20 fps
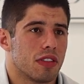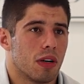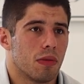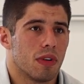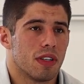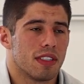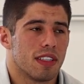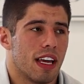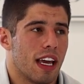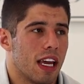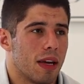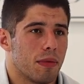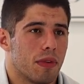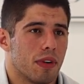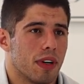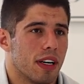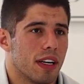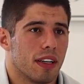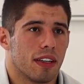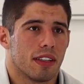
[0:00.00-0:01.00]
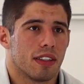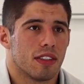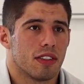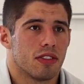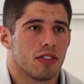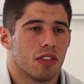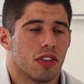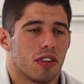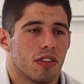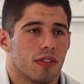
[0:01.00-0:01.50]
I was game already.
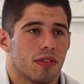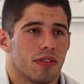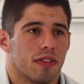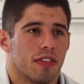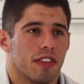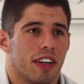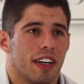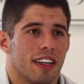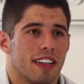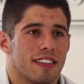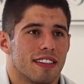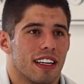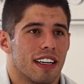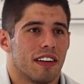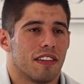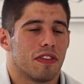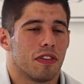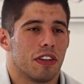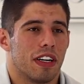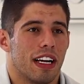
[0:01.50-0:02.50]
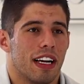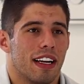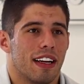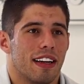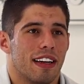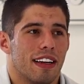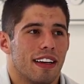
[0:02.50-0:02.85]
So very excited for that.